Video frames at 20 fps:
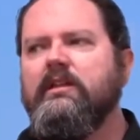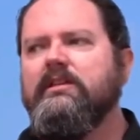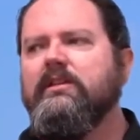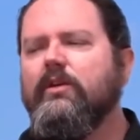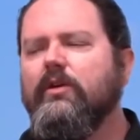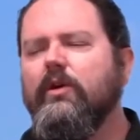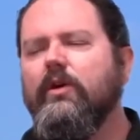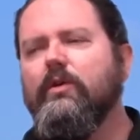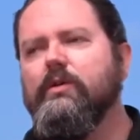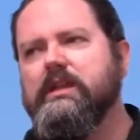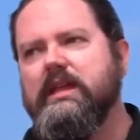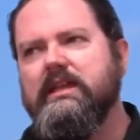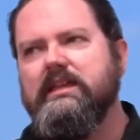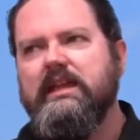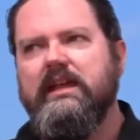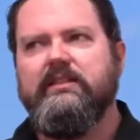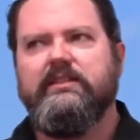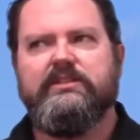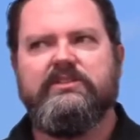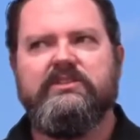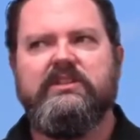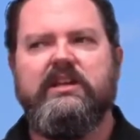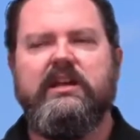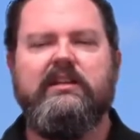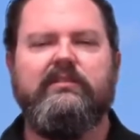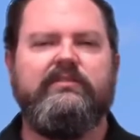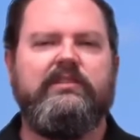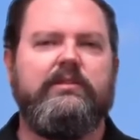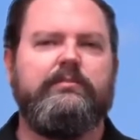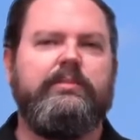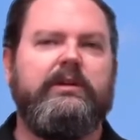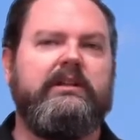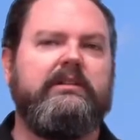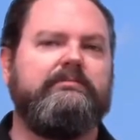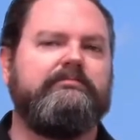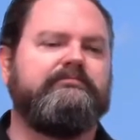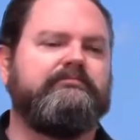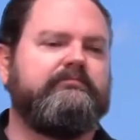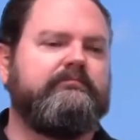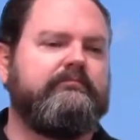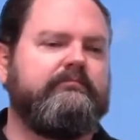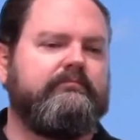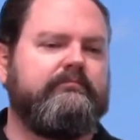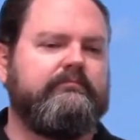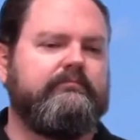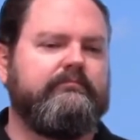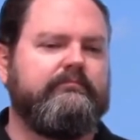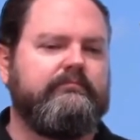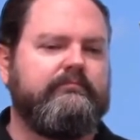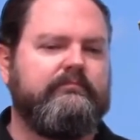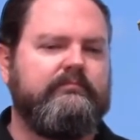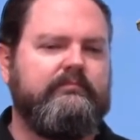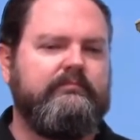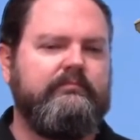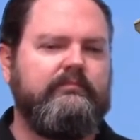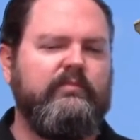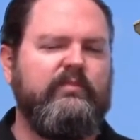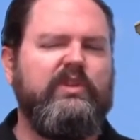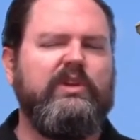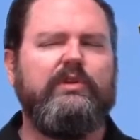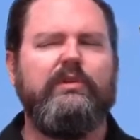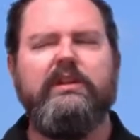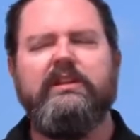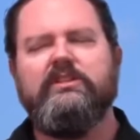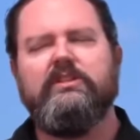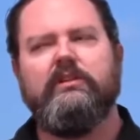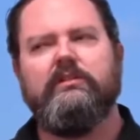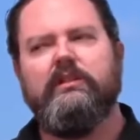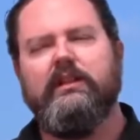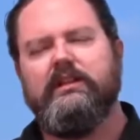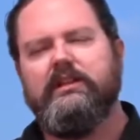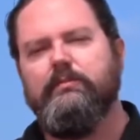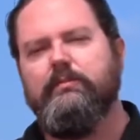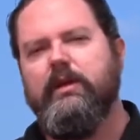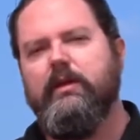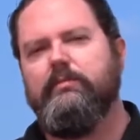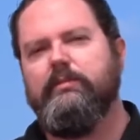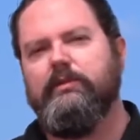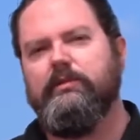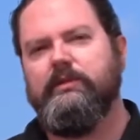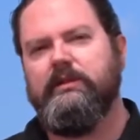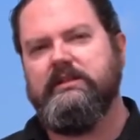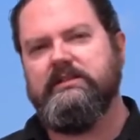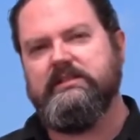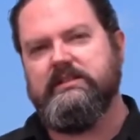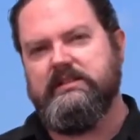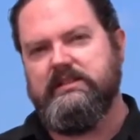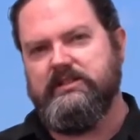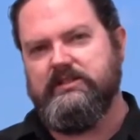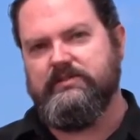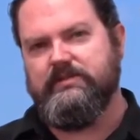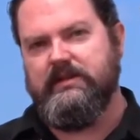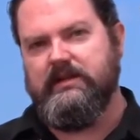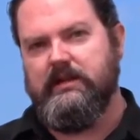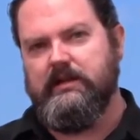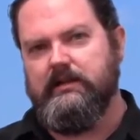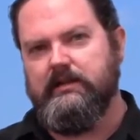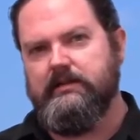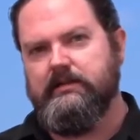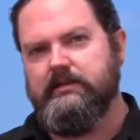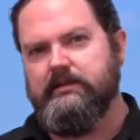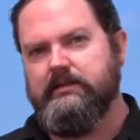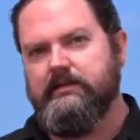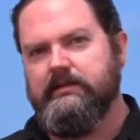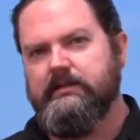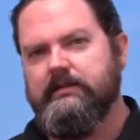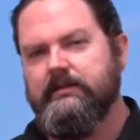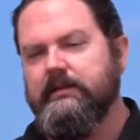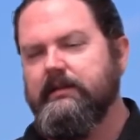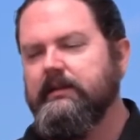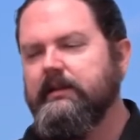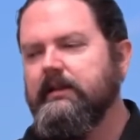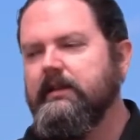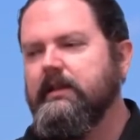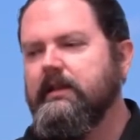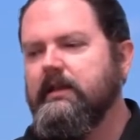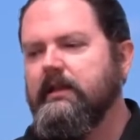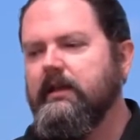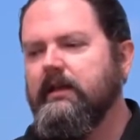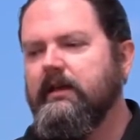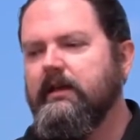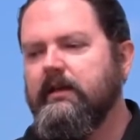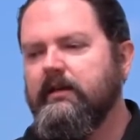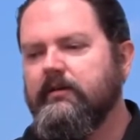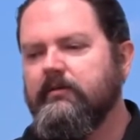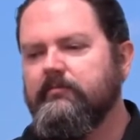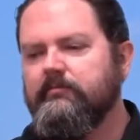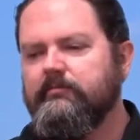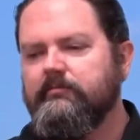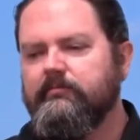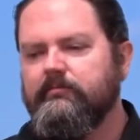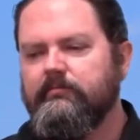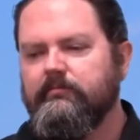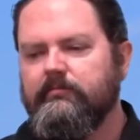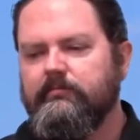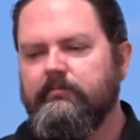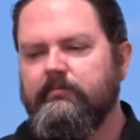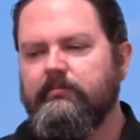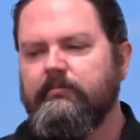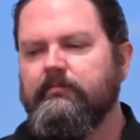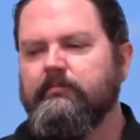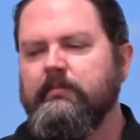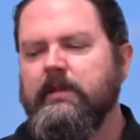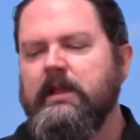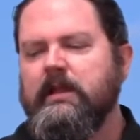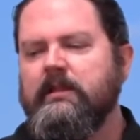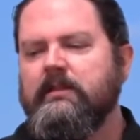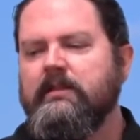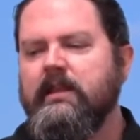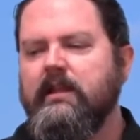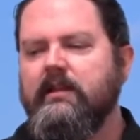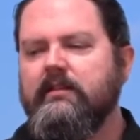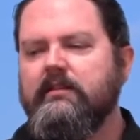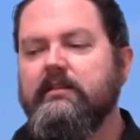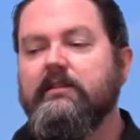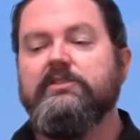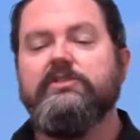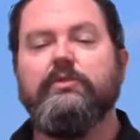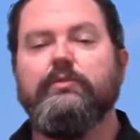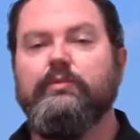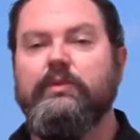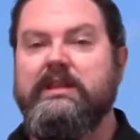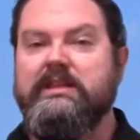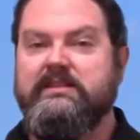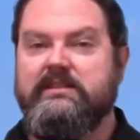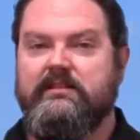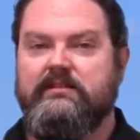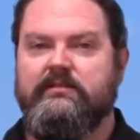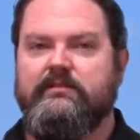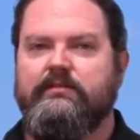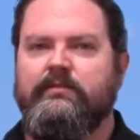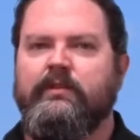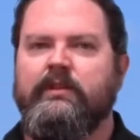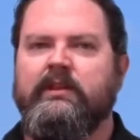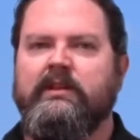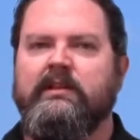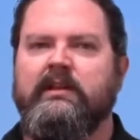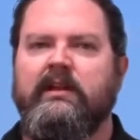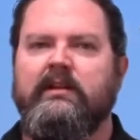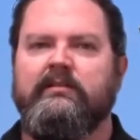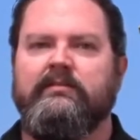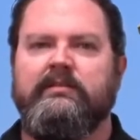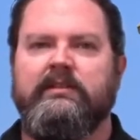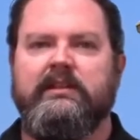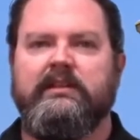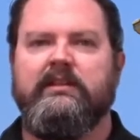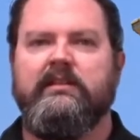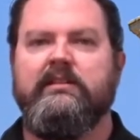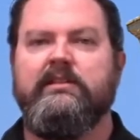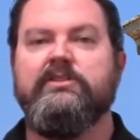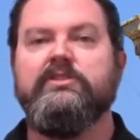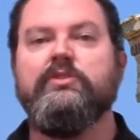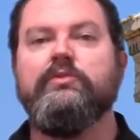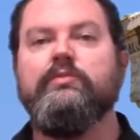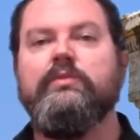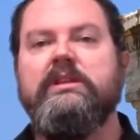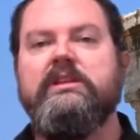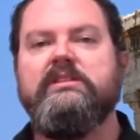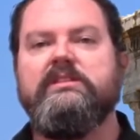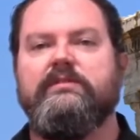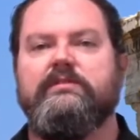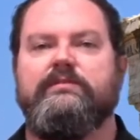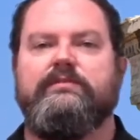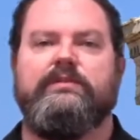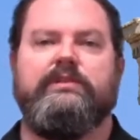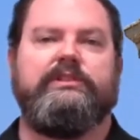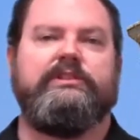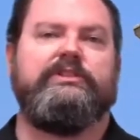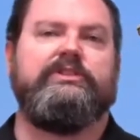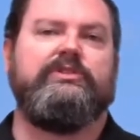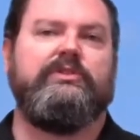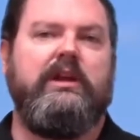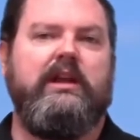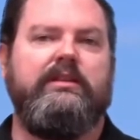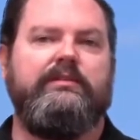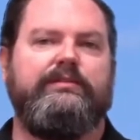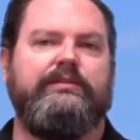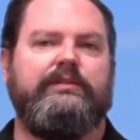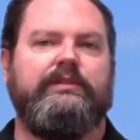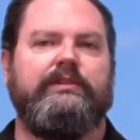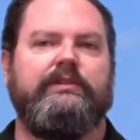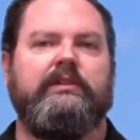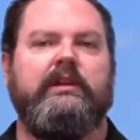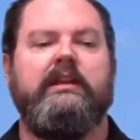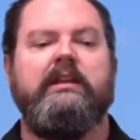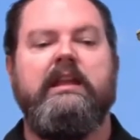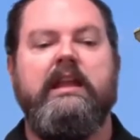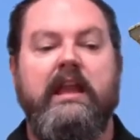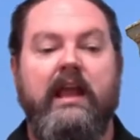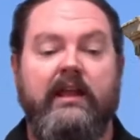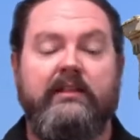You know, okay, yeah, there's conflict, but the Greeks aren't like the Babylonians in this regard. Um, they, there's a reason for the conflict. There's a reason for the strife. Right?